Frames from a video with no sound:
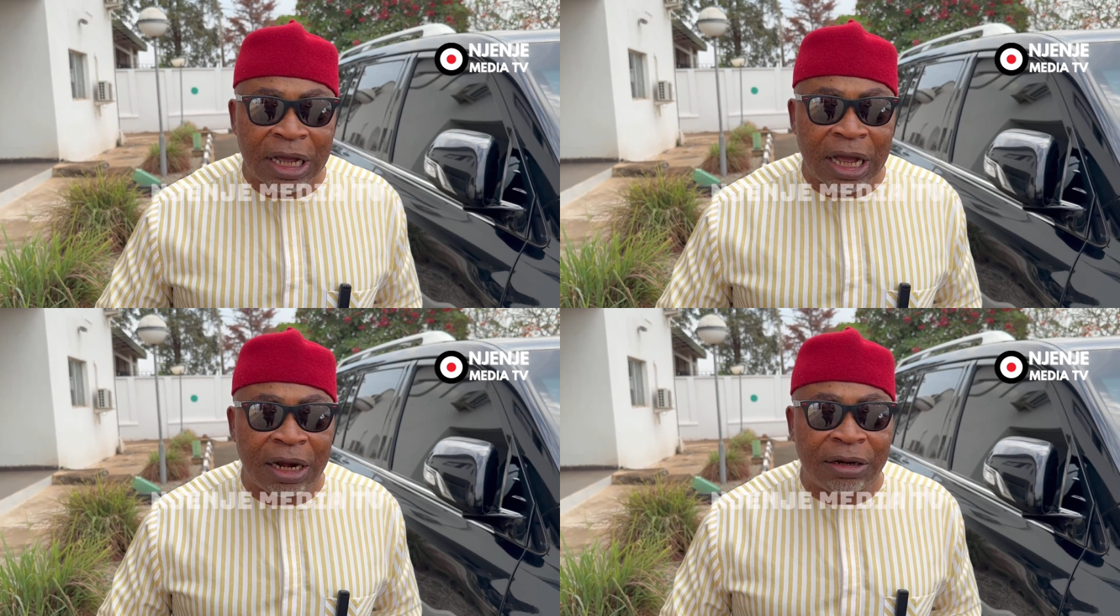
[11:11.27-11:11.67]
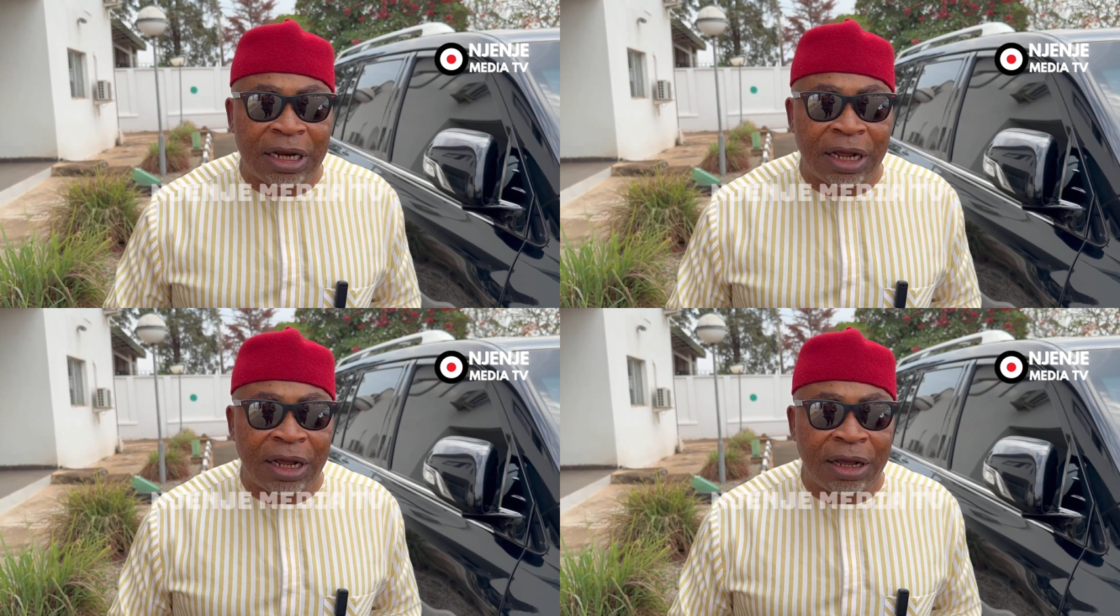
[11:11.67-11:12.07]
And
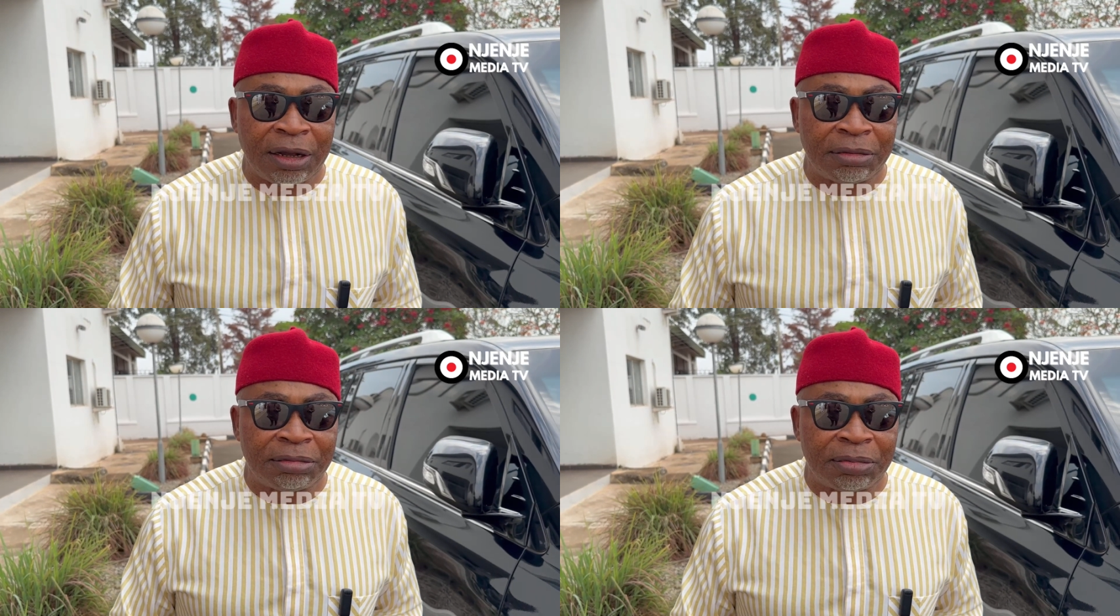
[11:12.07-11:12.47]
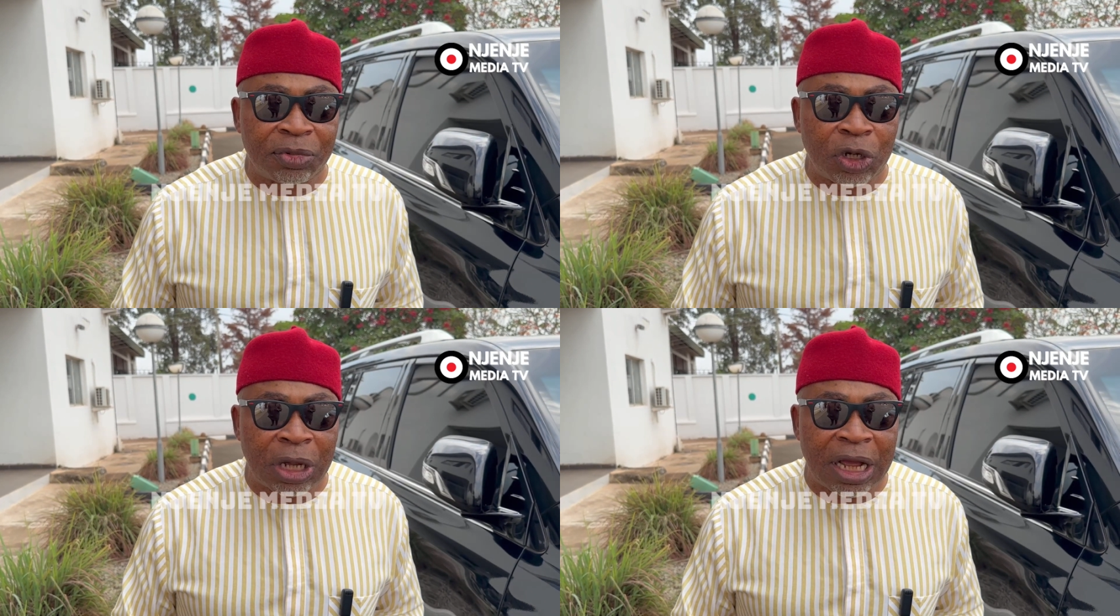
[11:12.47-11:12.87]
uh,
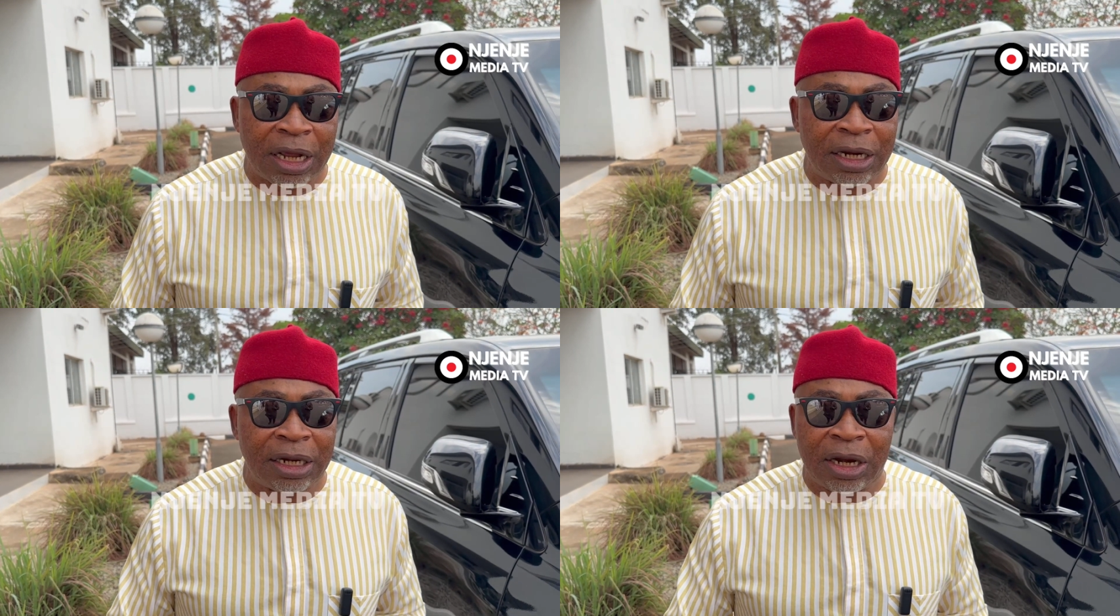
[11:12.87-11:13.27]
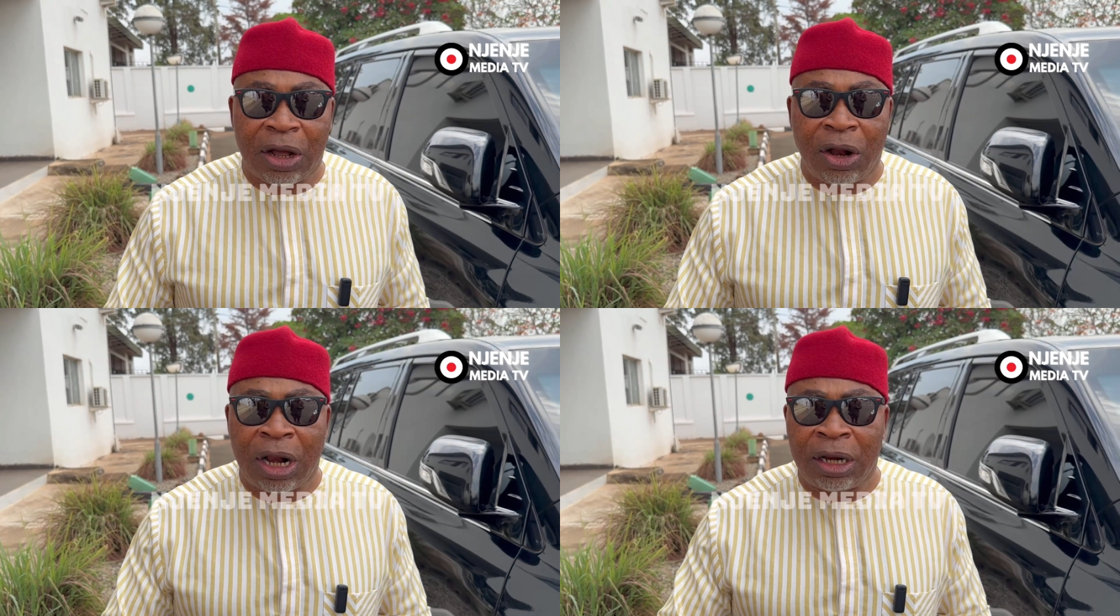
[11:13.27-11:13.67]
in
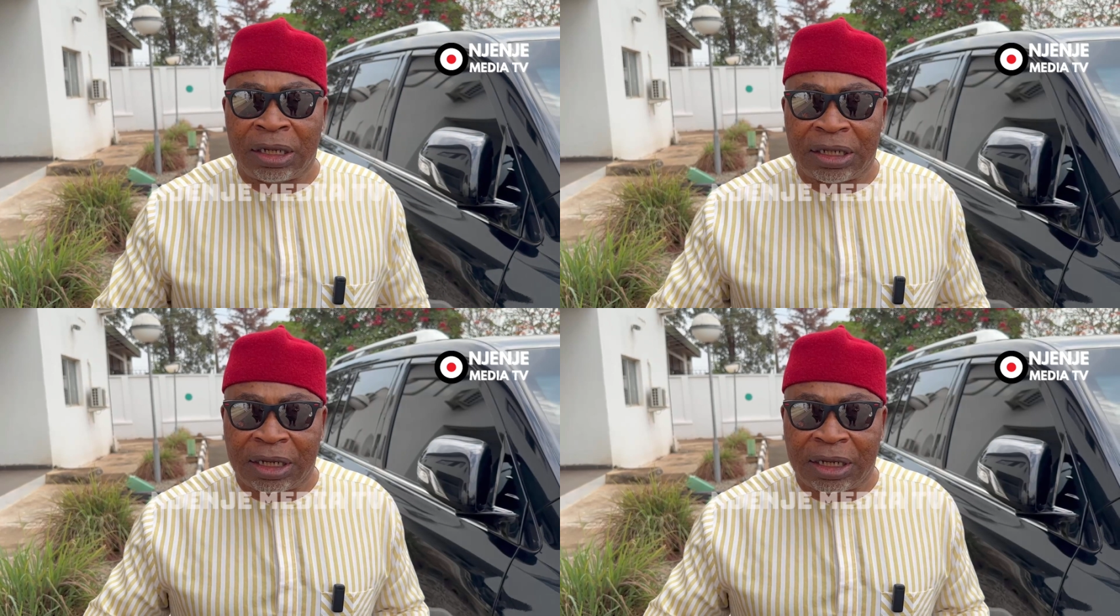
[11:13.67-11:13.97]
all,